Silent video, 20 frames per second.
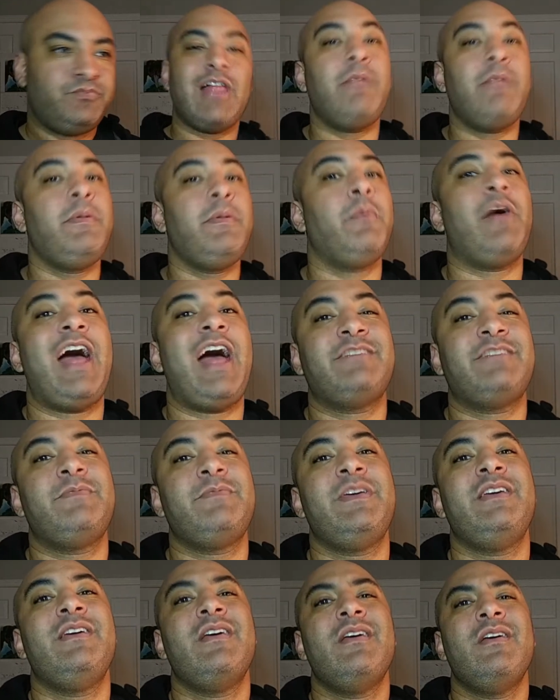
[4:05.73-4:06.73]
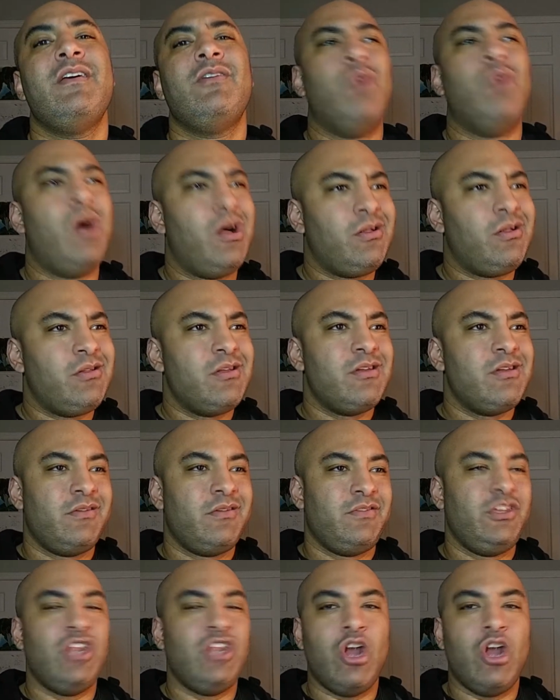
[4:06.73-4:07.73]
People ask me, well,
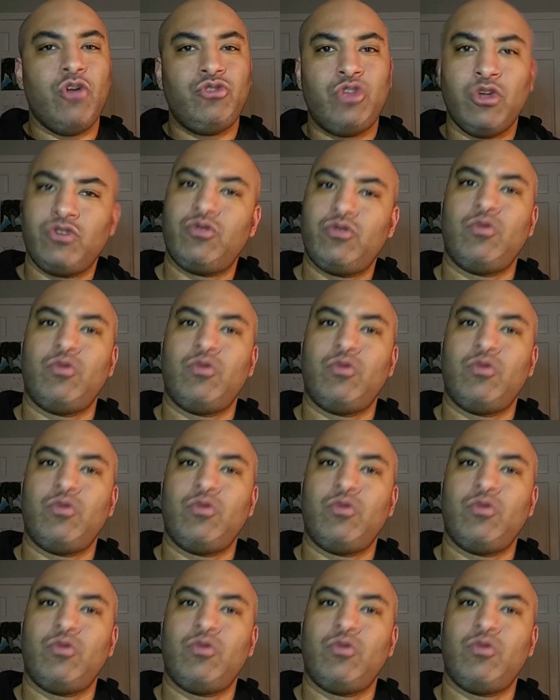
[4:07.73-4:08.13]
those